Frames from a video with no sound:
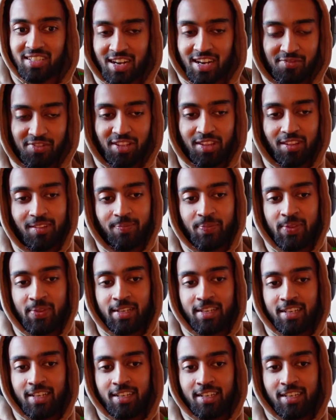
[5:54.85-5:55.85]
and everything.
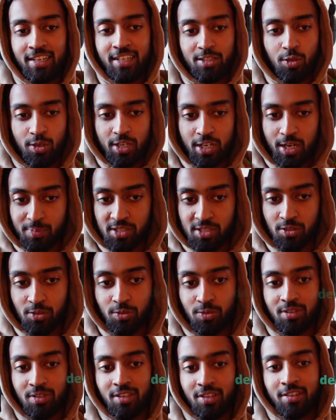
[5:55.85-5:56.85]
He's looking up to
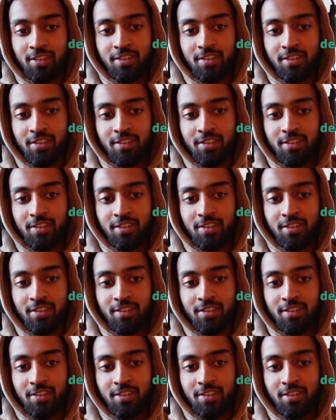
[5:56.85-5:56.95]
you.